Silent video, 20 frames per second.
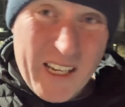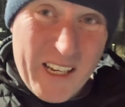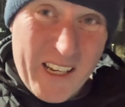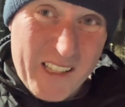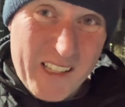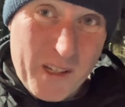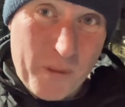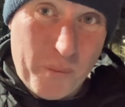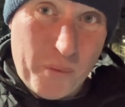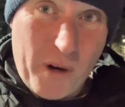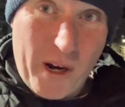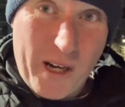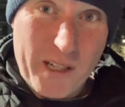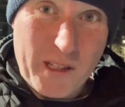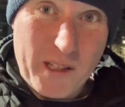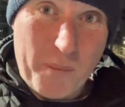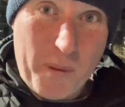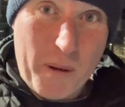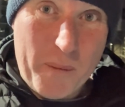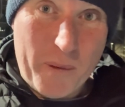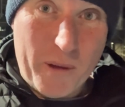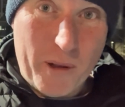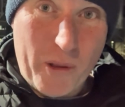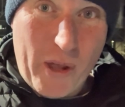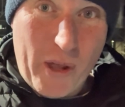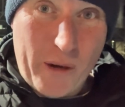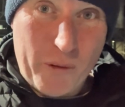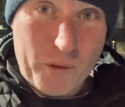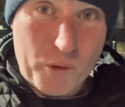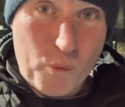It surprised the people
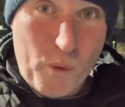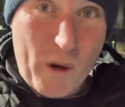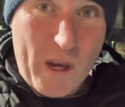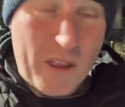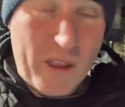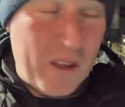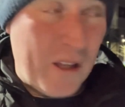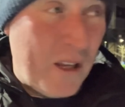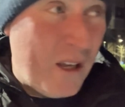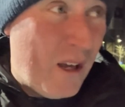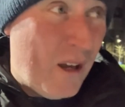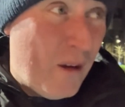that I was with,